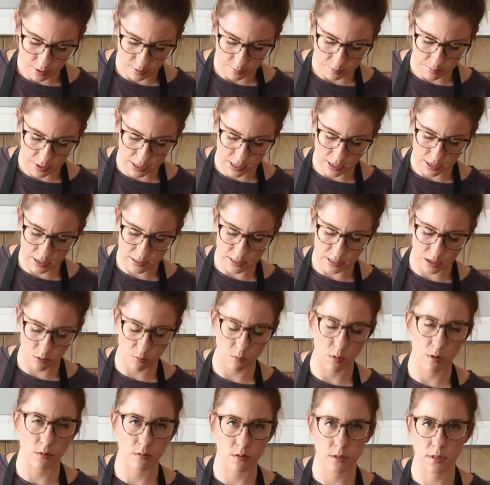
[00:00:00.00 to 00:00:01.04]
because it
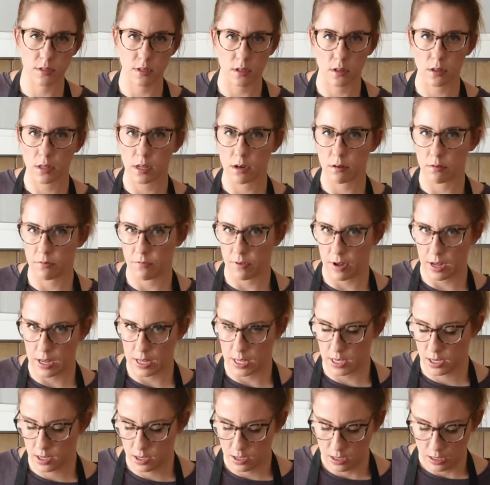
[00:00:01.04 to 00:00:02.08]
won't
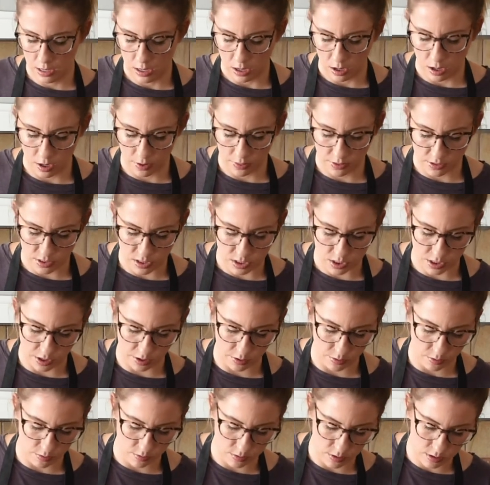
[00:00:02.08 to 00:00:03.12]
solidify on the
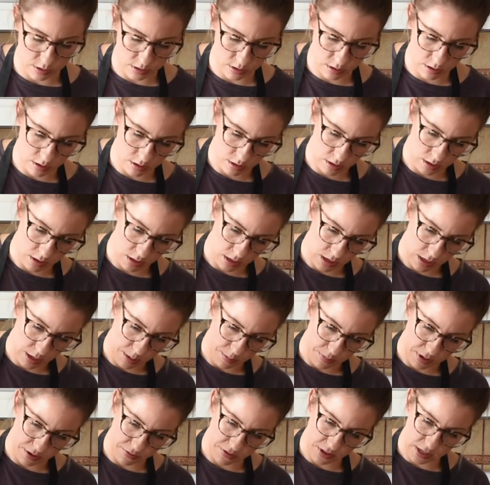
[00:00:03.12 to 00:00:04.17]
scones.
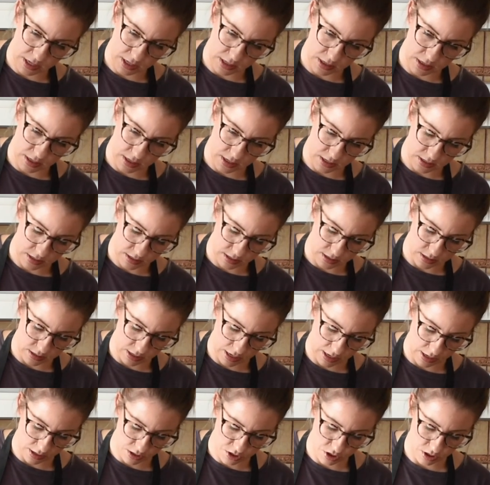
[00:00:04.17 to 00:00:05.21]
But I feel like this is
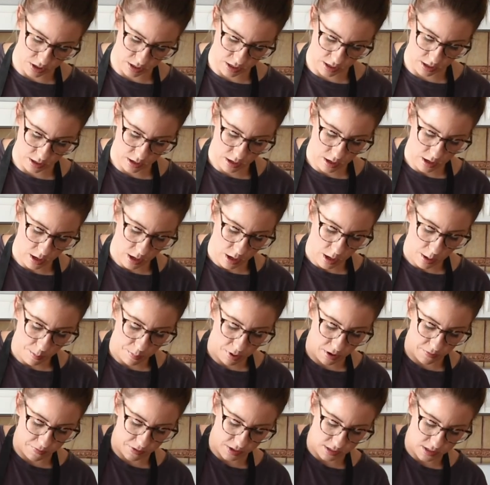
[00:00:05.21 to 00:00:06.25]
actually
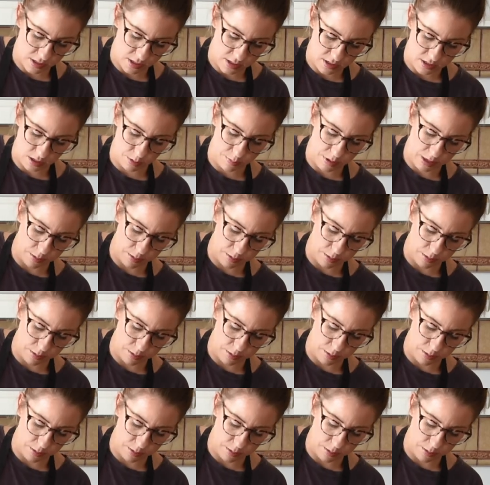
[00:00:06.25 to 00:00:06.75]
perfect because I'll be